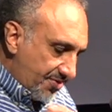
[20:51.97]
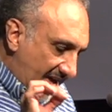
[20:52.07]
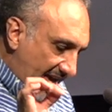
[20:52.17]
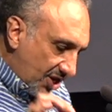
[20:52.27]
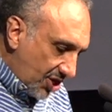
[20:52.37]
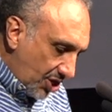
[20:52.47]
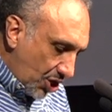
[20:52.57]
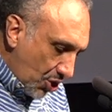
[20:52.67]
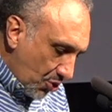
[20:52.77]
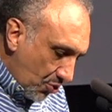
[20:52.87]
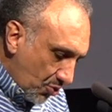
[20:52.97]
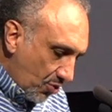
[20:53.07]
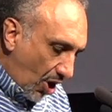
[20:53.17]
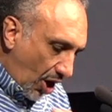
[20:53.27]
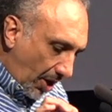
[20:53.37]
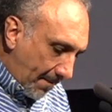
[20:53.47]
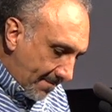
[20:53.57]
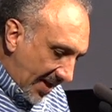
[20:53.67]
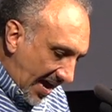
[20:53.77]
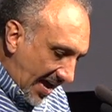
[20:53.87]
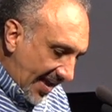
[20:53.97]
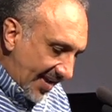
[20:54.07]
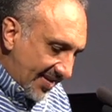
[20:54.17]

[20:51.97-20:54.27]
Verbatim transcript: that you are my